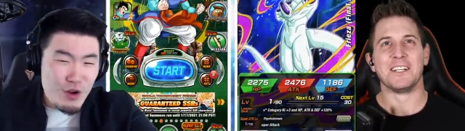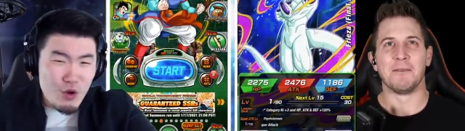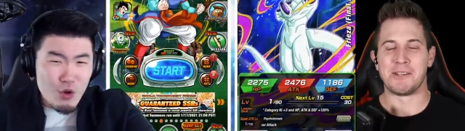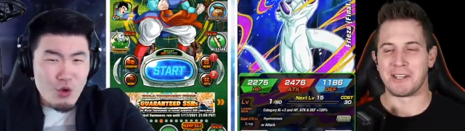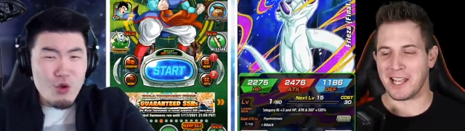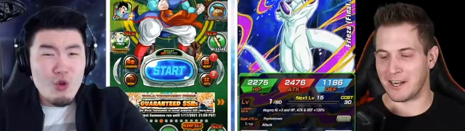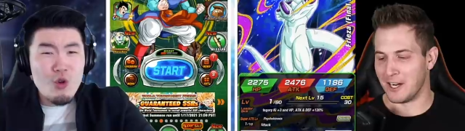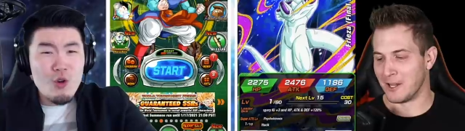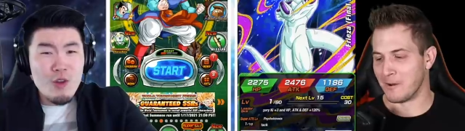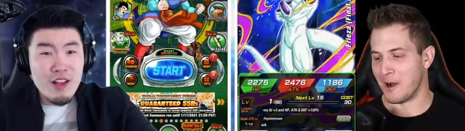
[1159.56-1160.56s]
Speaker 1: we should get
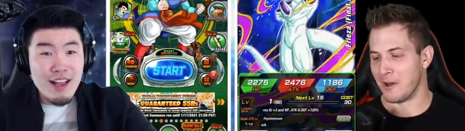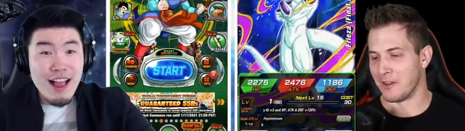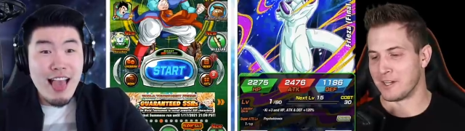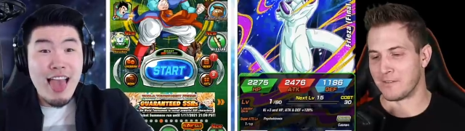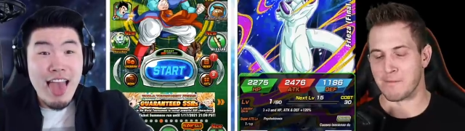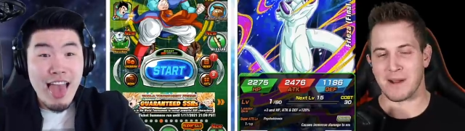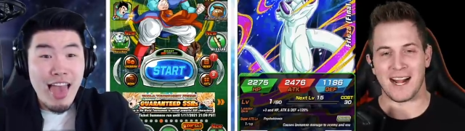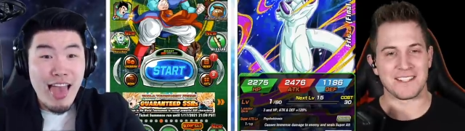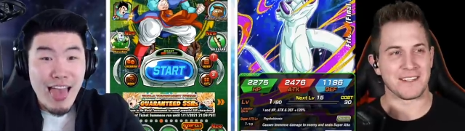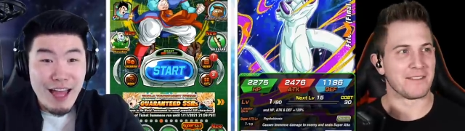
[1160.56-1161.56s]
all the all the different
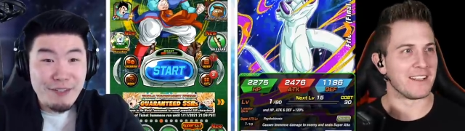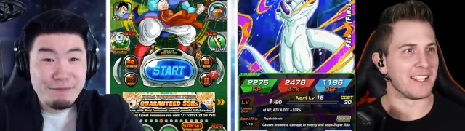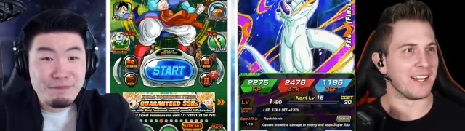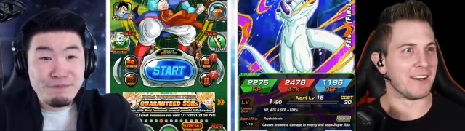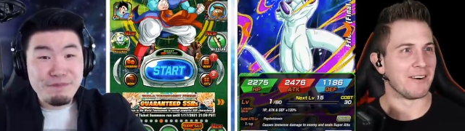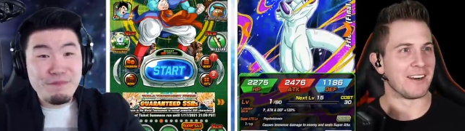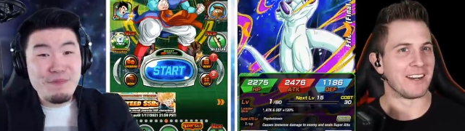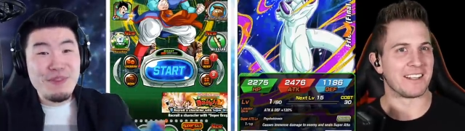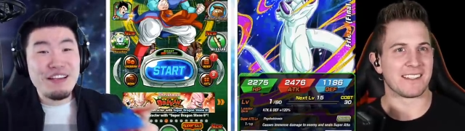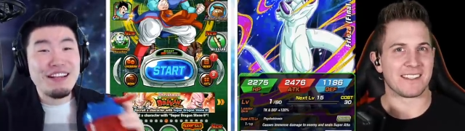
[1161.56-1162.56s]
parts of the video where
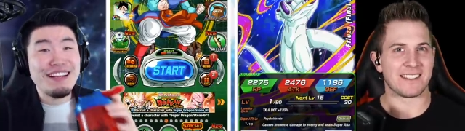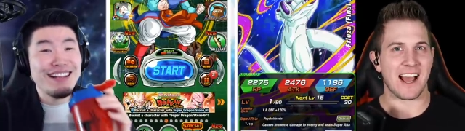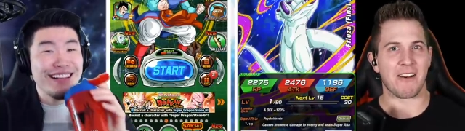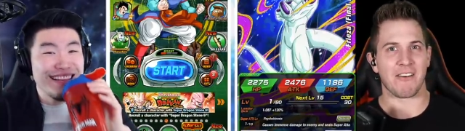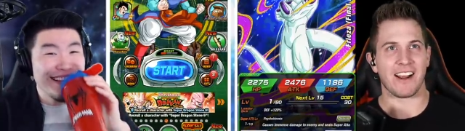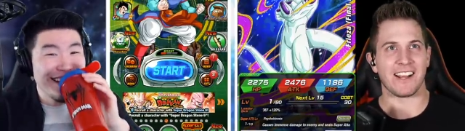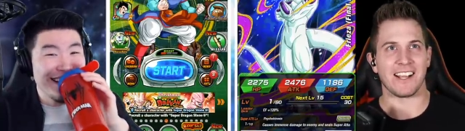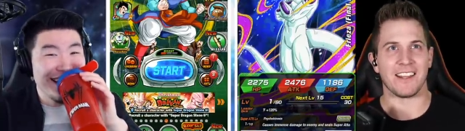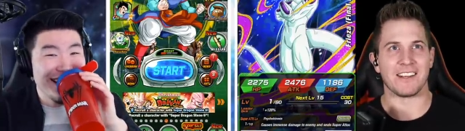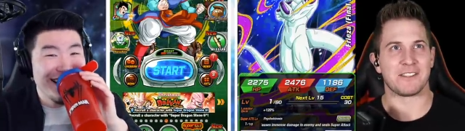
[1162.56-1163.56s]
it doesn't sound right,
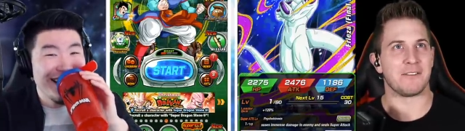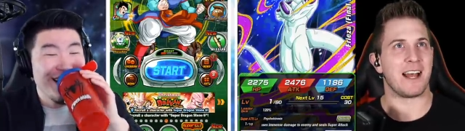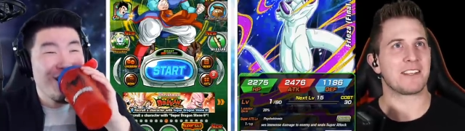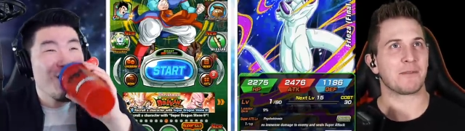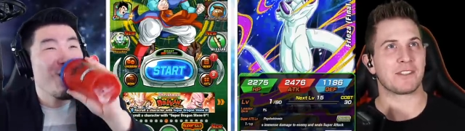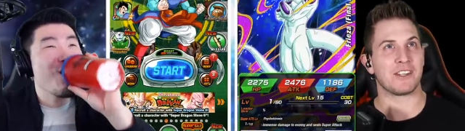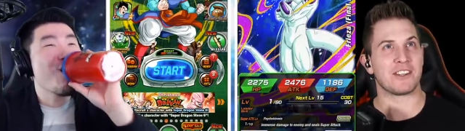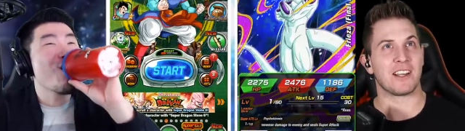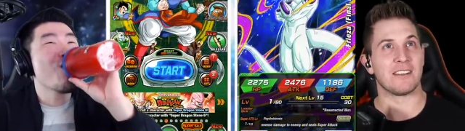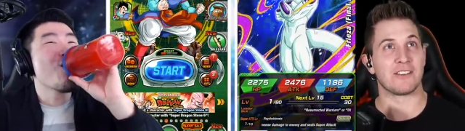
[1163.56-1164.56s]
and then just do that's what she
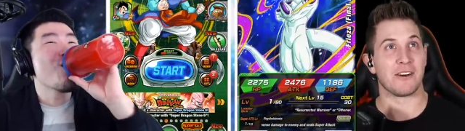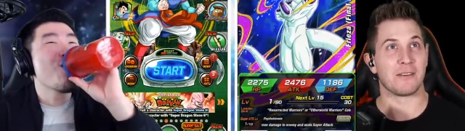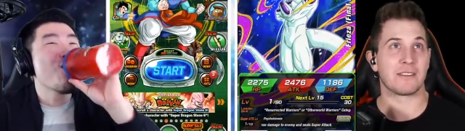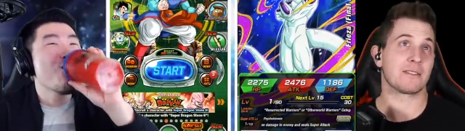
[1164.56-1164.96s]
said jokes.